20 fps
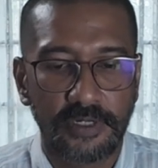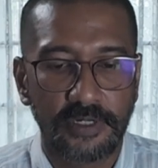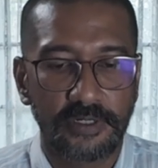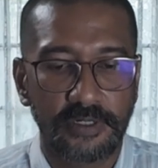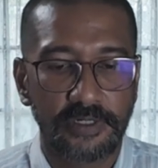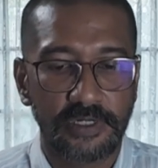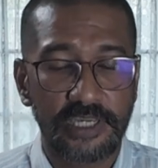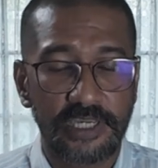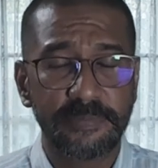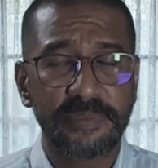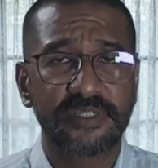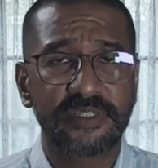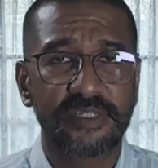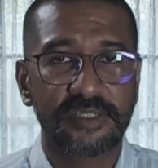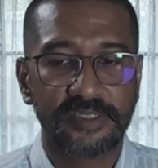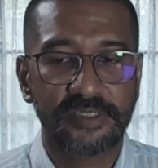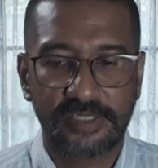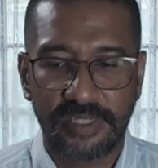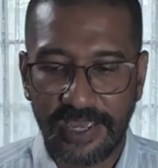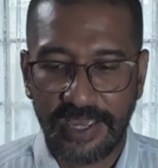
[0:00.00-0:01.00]
A/B
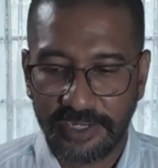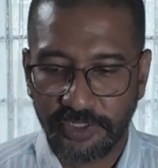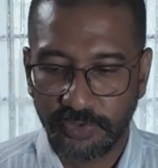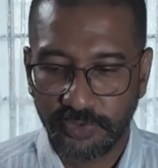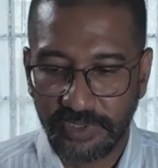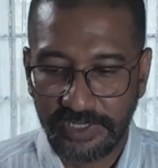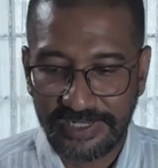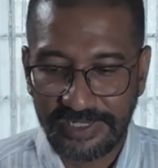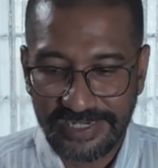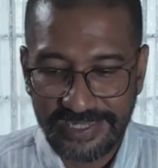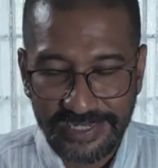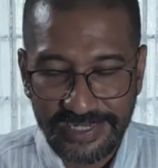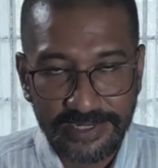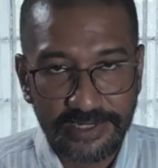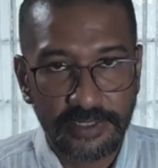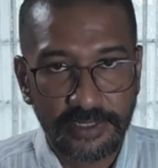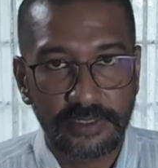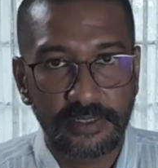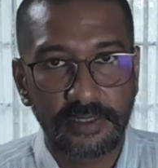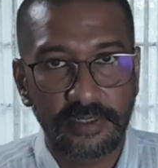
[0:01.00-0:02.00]
test the actual
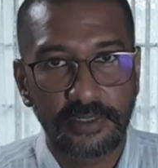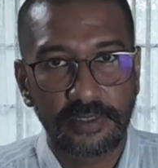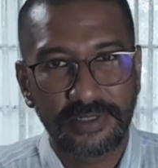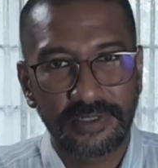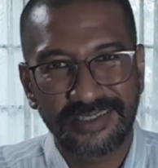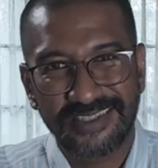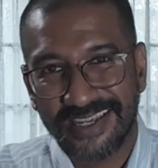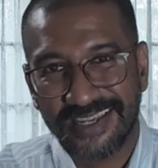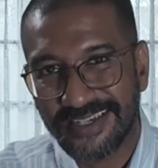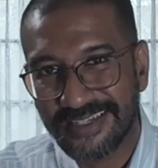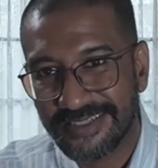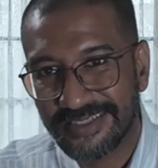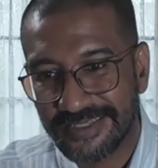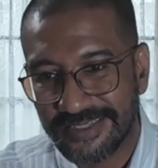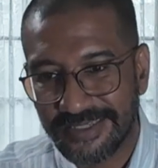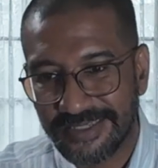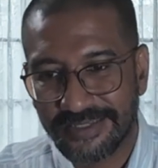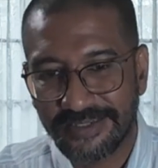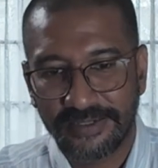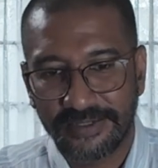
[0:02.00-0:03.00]
link
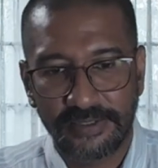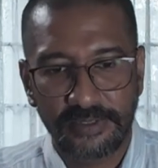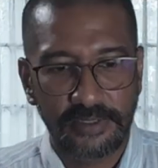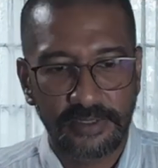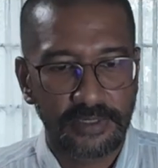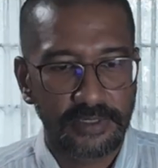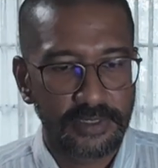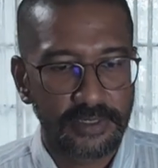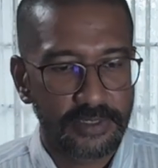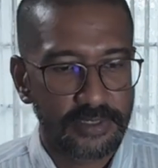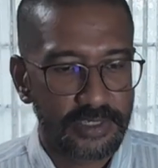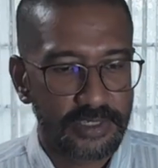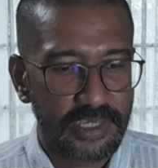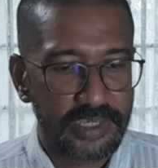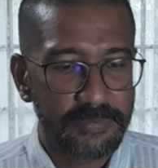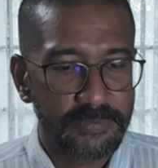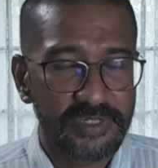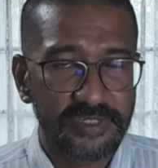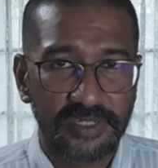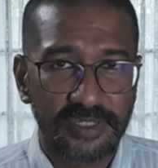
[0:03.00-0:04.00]
text.
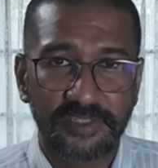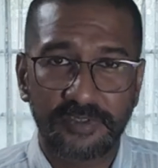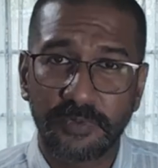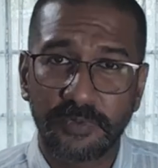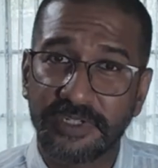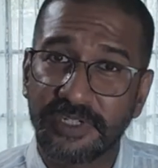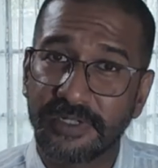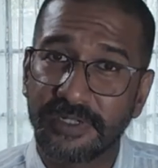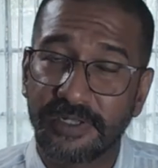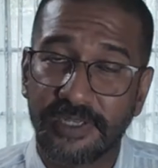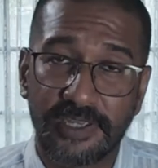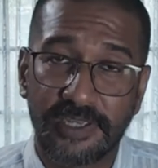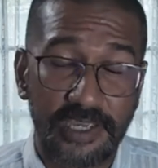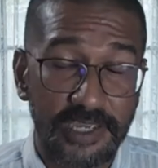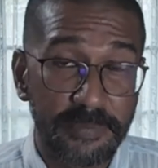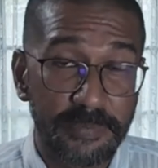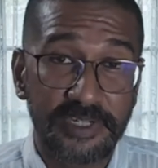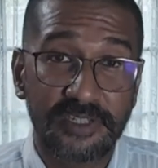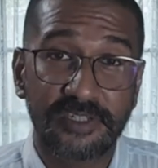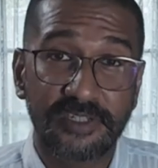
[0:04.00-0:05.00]
A/B test what
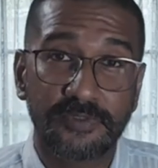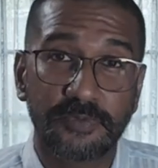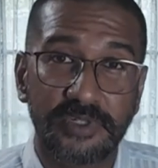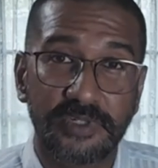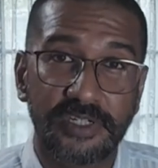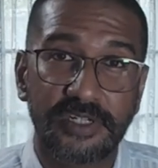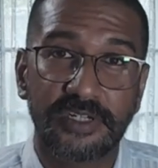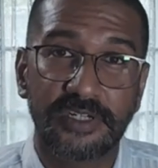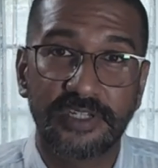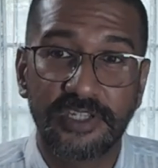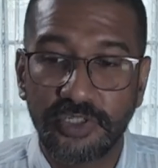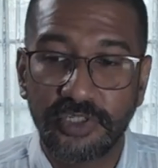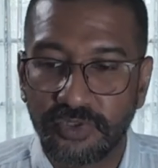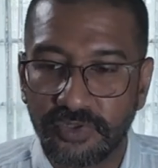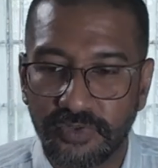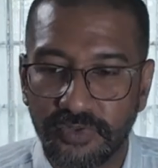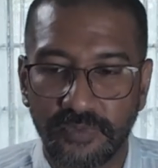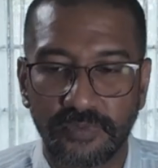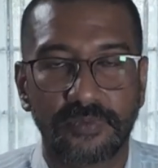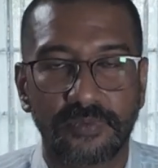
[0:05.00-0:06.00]
it
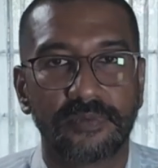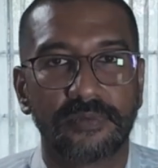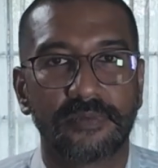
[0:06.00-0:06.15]
leads to.